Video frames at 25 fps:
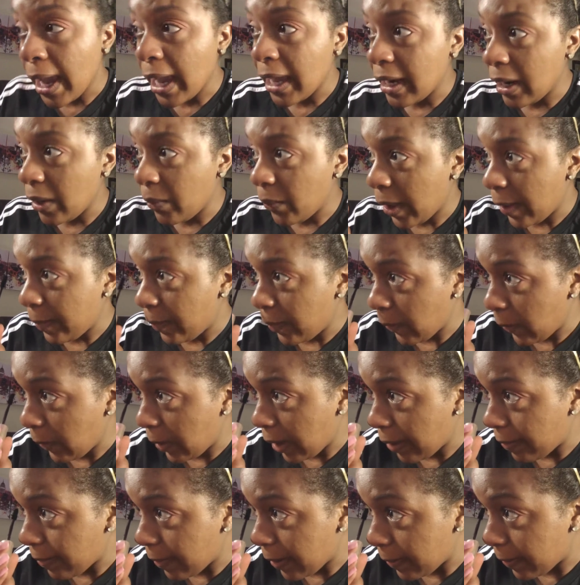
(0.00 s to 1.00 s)
And I wipe
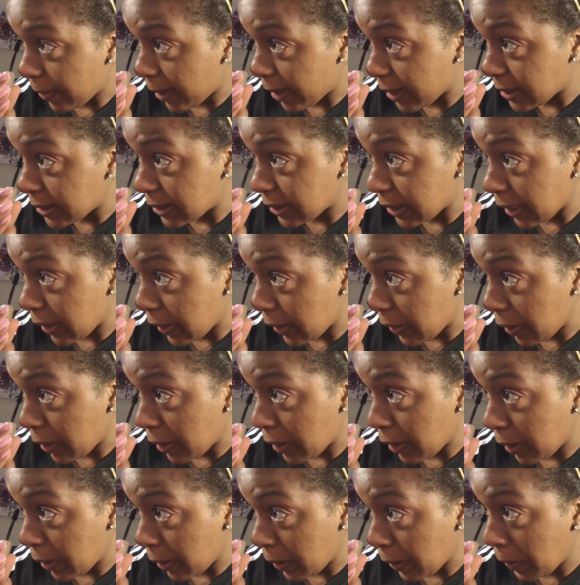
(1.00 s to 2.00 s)
away my
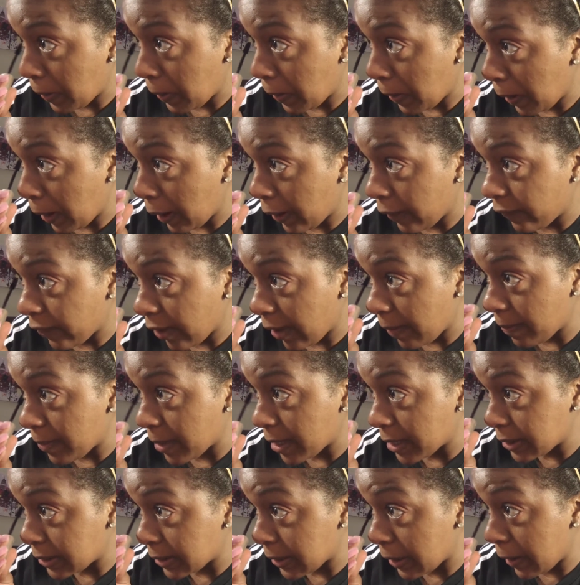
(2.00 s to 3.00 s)
mascara if I
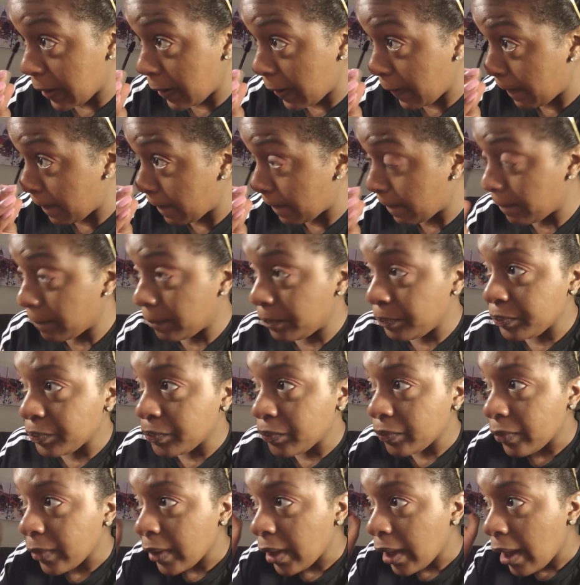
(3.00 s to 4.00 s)
mess up
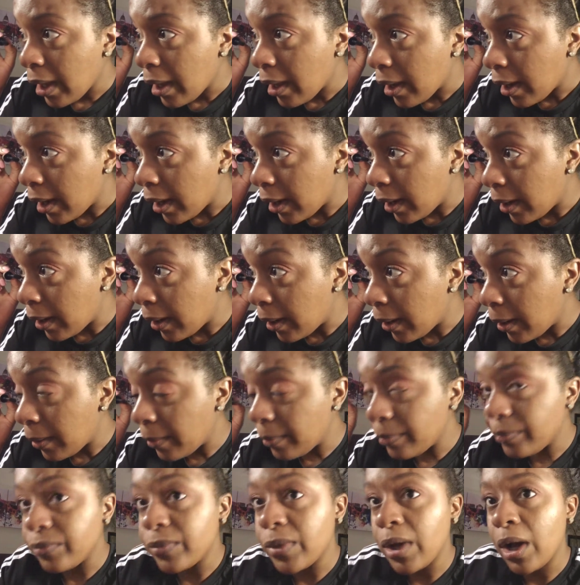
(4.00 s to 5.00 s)

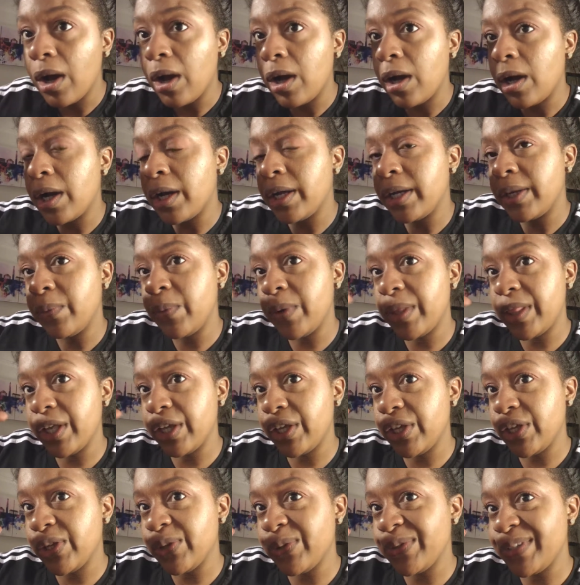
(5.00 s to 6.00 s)
on with
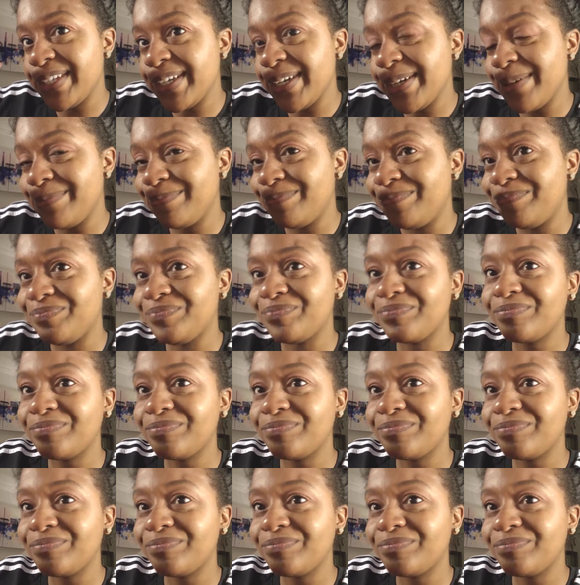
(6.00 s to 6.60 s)
a Q-tip,